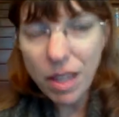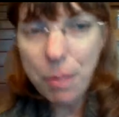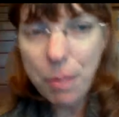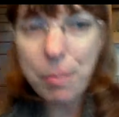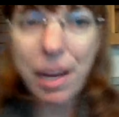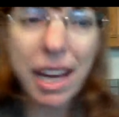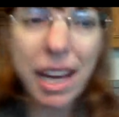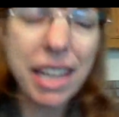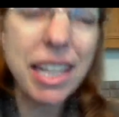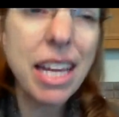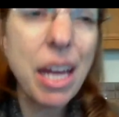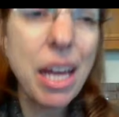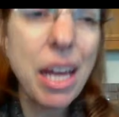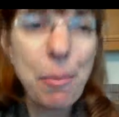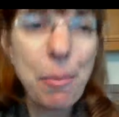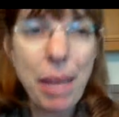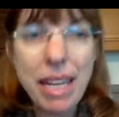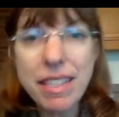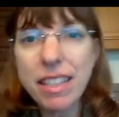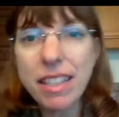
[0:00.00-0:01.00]
But
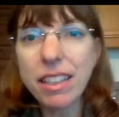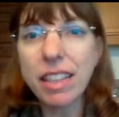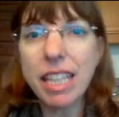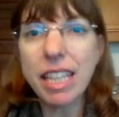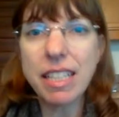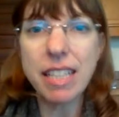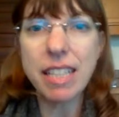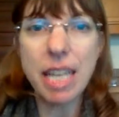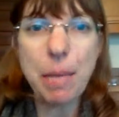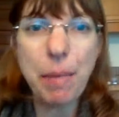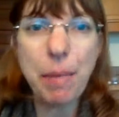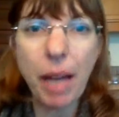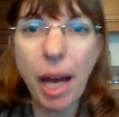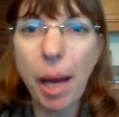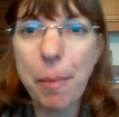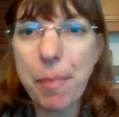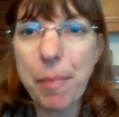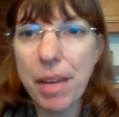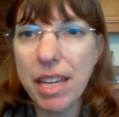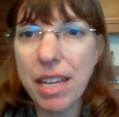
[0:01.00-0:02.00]
basically, Team
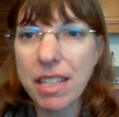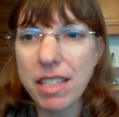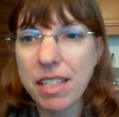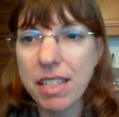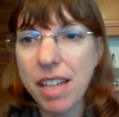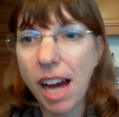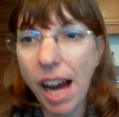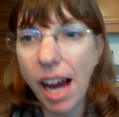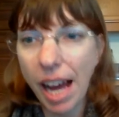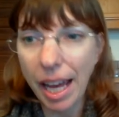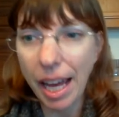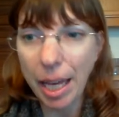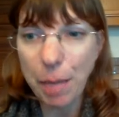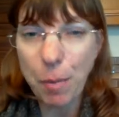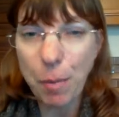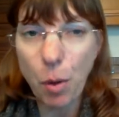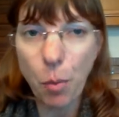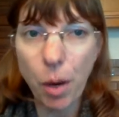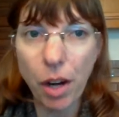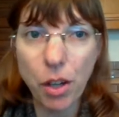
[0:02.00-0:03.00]
Cup is a
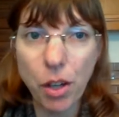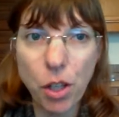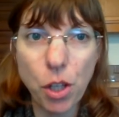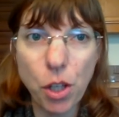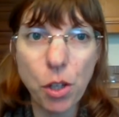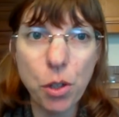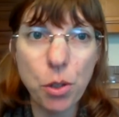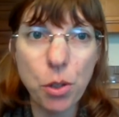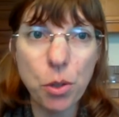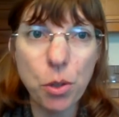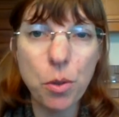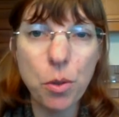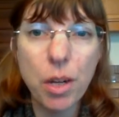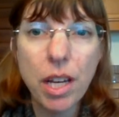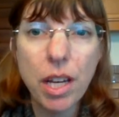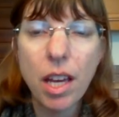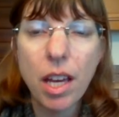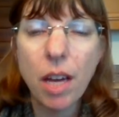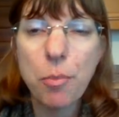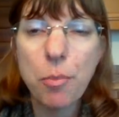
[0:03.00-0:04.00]
time where you